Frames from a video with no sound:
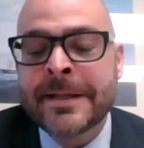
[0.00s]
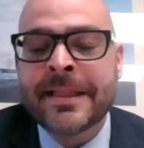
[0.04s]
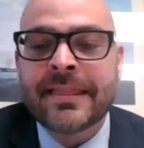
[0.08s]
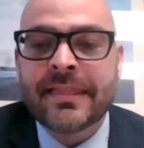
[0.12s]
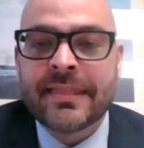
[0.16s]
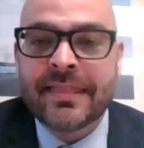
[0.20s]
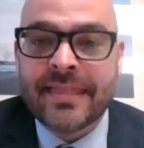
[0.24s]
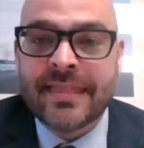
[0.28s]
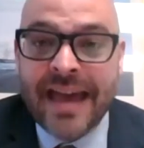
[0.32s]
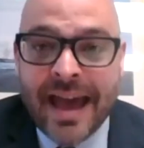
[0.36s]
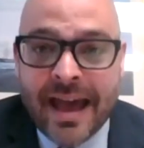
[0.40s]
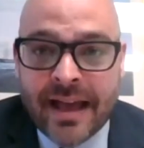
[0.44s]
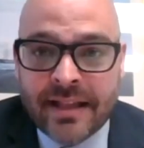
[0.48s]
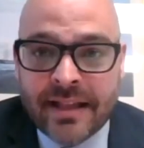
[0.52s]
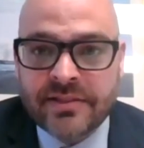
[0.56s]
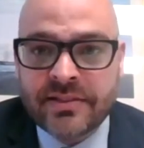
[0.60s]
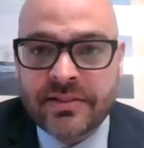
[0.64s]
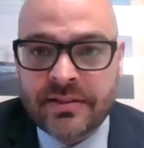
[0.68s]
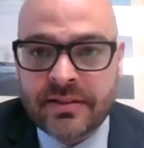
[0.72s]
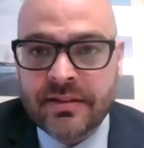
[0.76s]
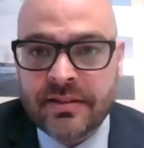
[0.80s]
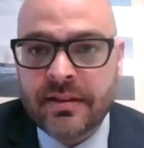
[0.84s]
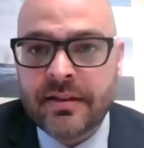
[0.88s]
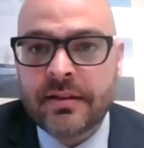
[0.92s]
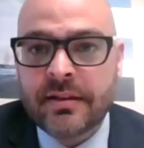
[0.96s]

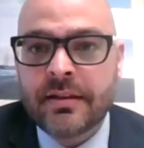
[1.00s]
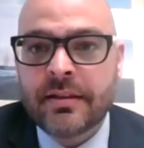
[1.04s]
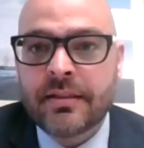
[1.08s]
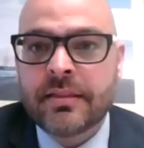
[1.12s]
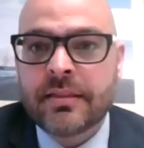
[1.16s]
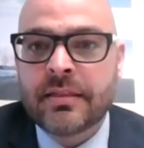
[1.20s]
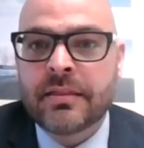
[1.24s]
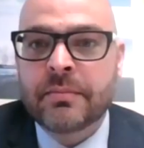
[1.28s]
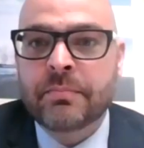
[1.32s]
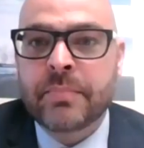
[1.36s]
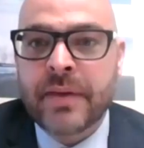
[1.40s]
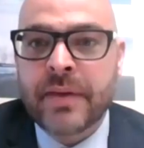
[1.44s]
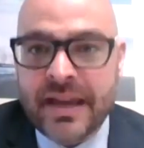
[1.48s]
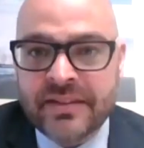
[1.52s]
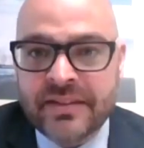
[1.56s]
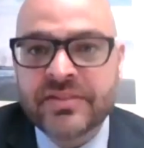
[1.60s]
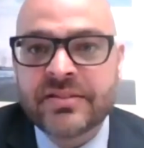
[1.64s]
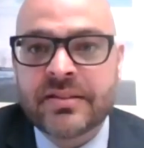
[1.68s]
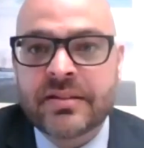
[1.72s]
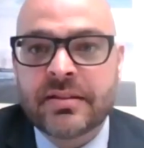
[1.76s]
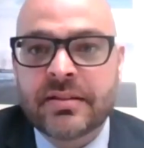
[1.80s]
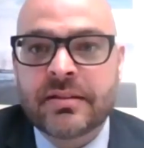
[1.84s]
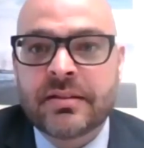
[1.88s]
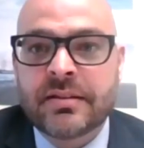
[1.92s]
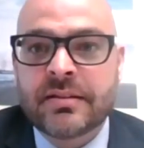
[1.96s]
That's the
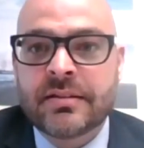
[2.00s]
best